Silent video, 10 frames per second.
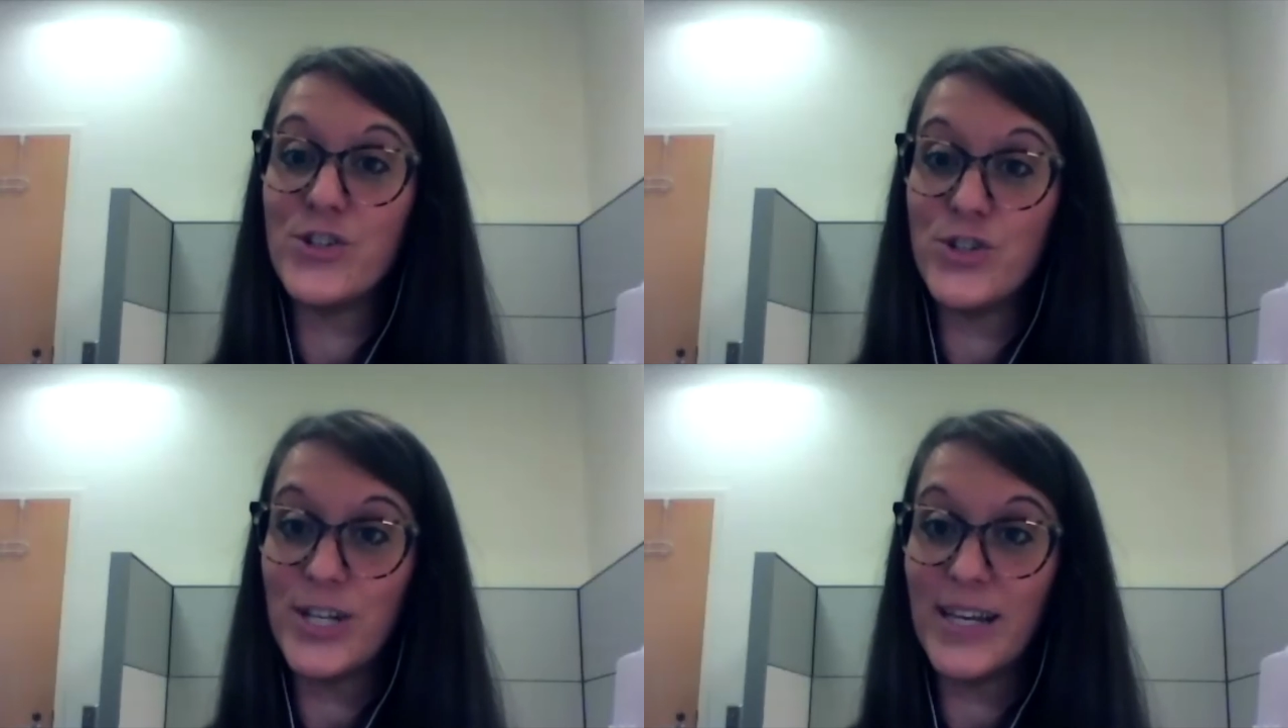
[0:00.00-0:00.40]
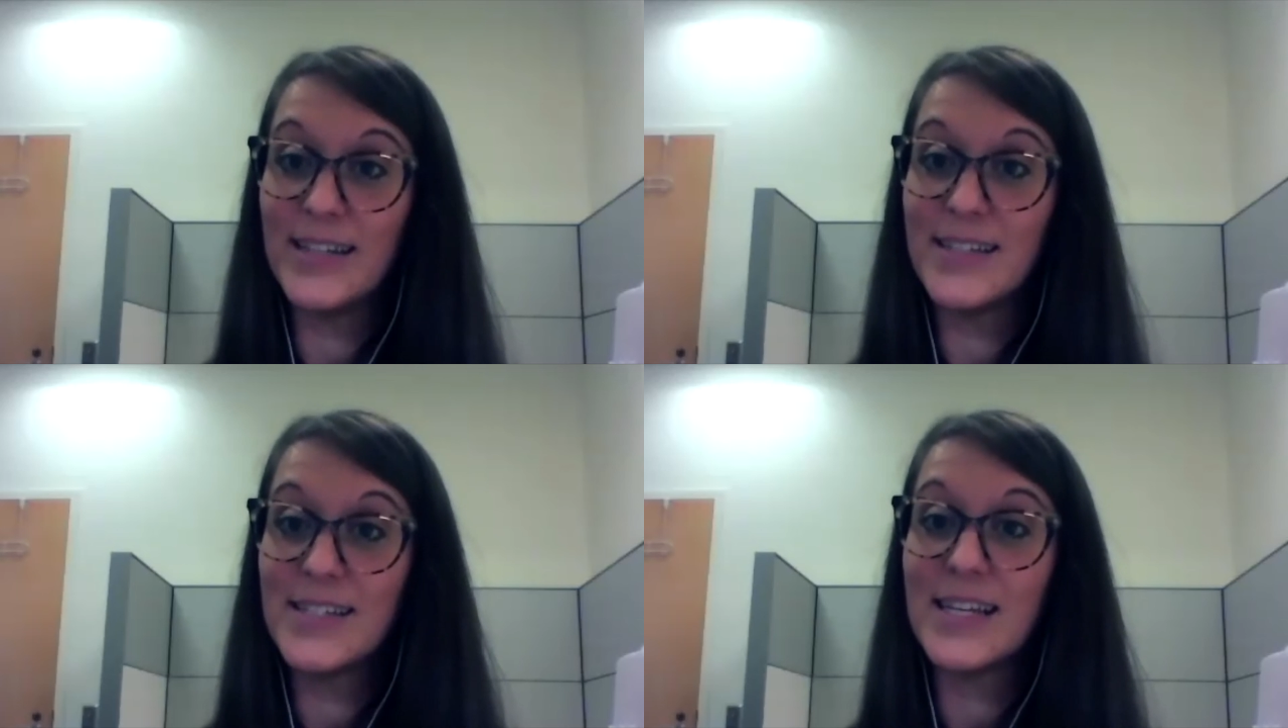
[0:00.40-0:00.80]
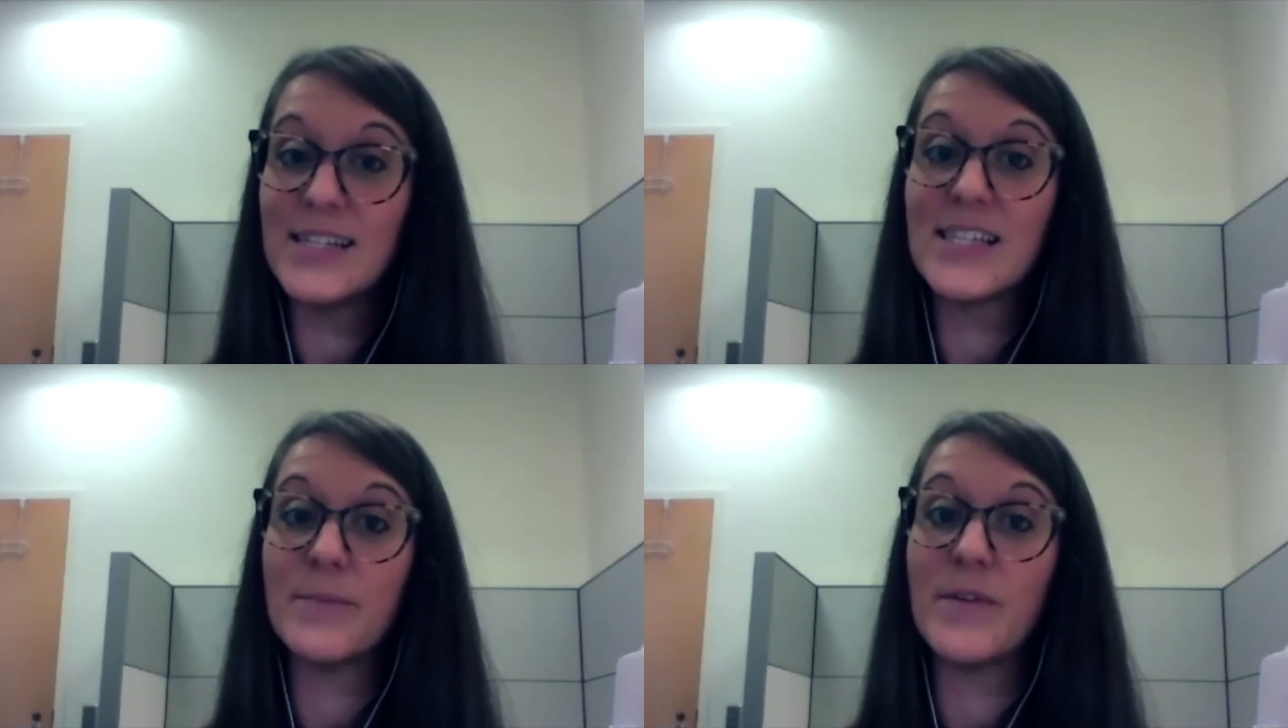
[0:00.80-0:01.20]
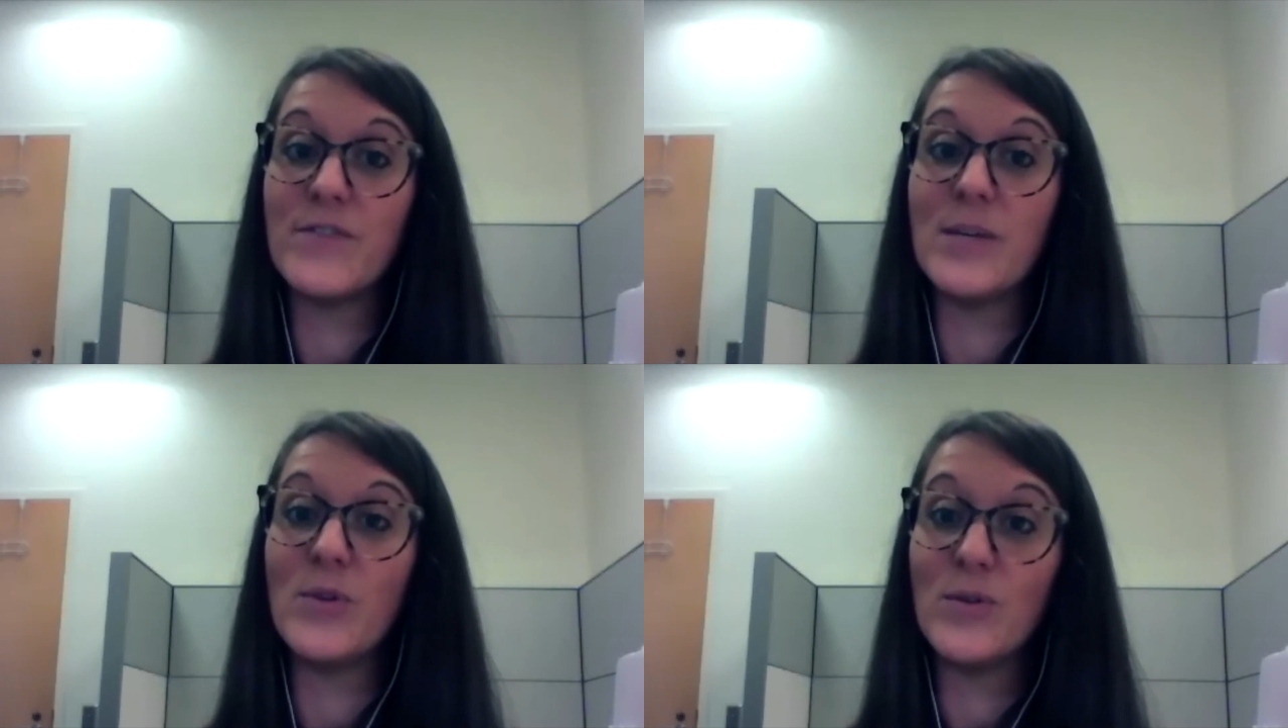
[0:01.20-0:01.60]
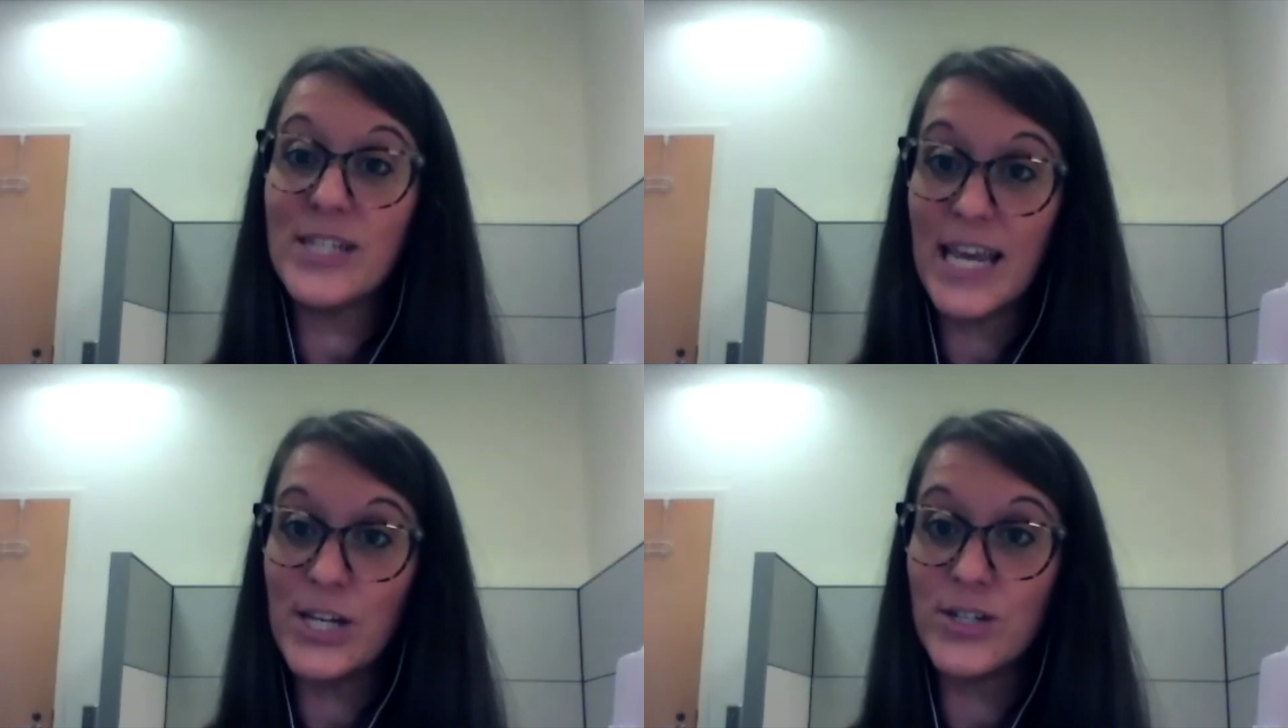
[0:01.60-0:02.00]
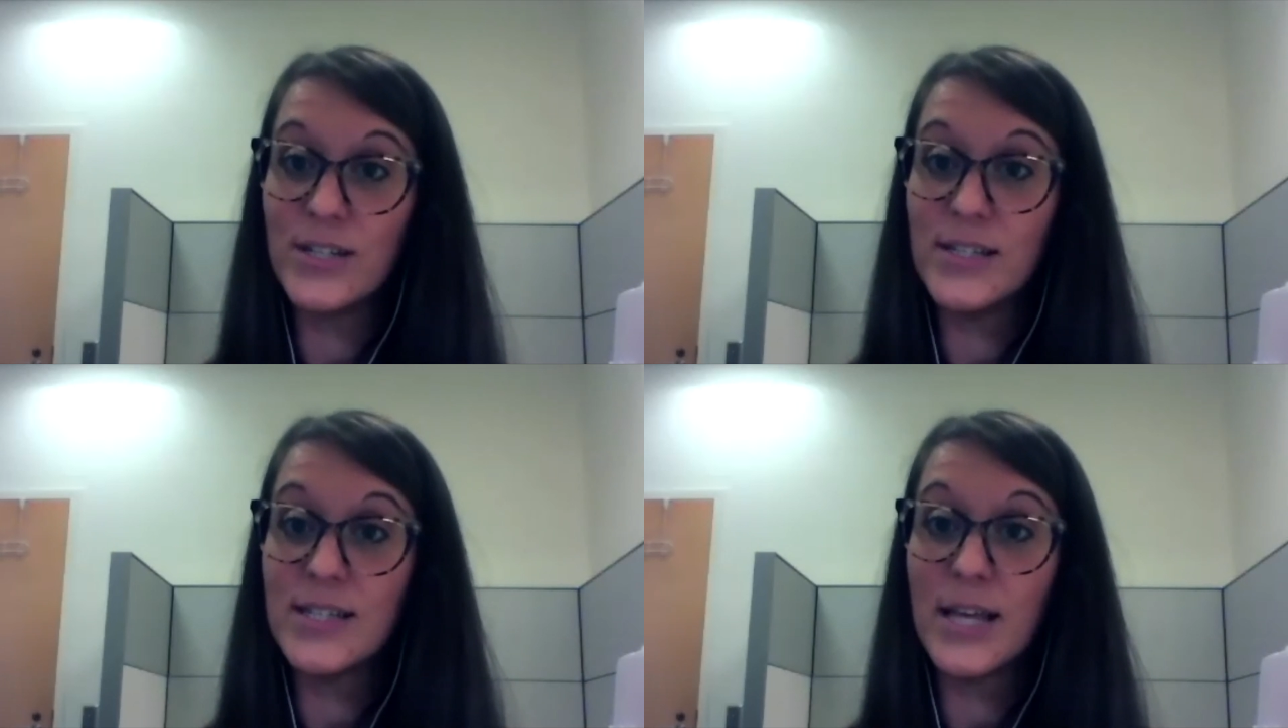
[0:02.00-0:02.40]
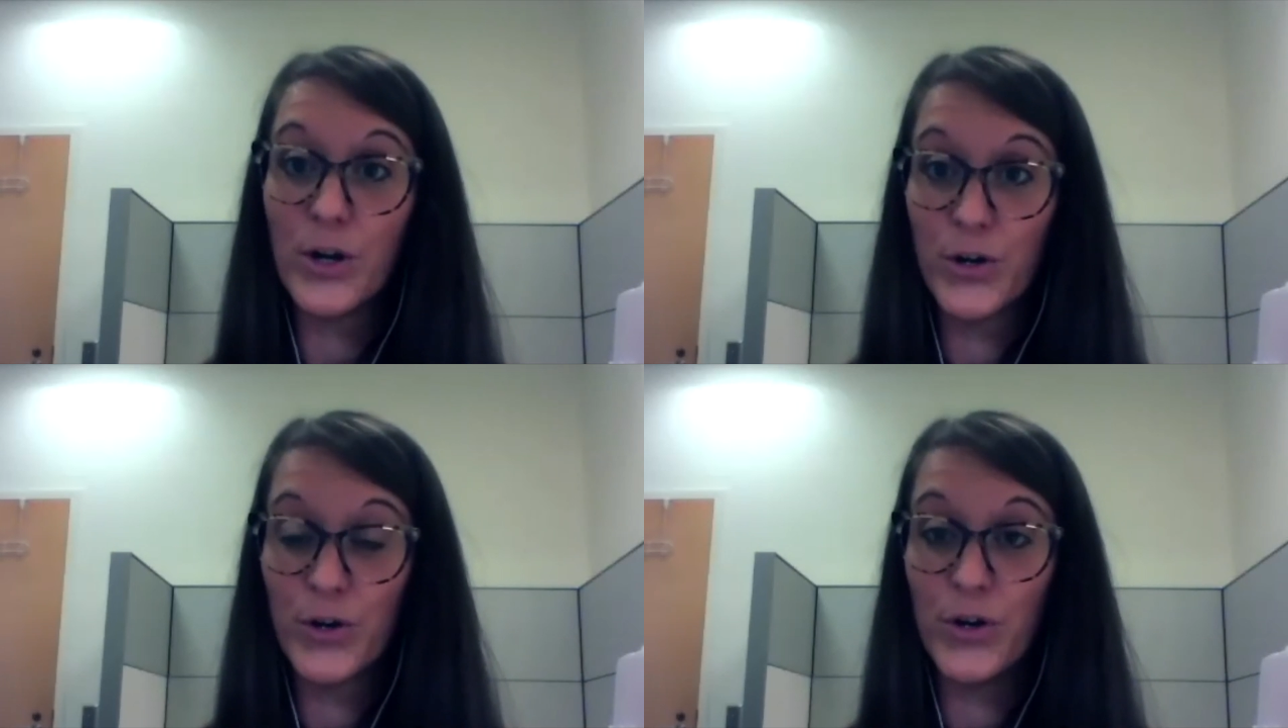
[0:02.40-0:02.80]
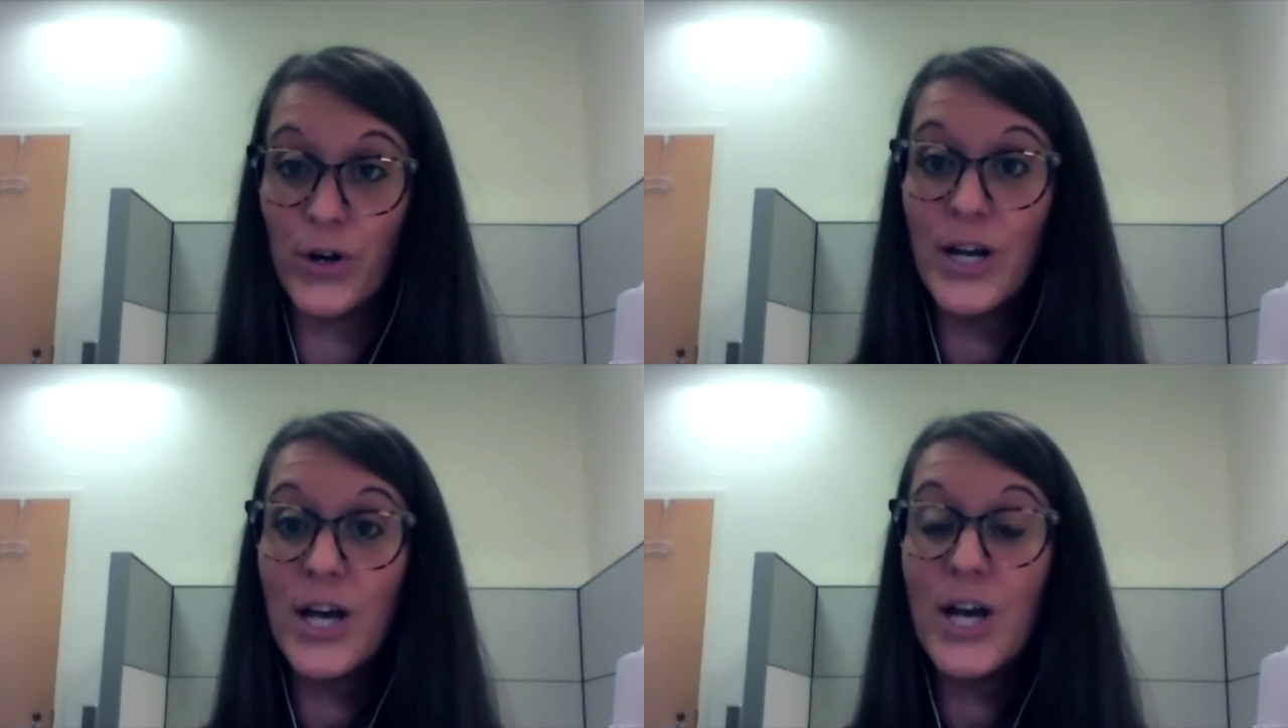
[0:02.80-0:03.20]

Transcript: genes and some of the mutations that occur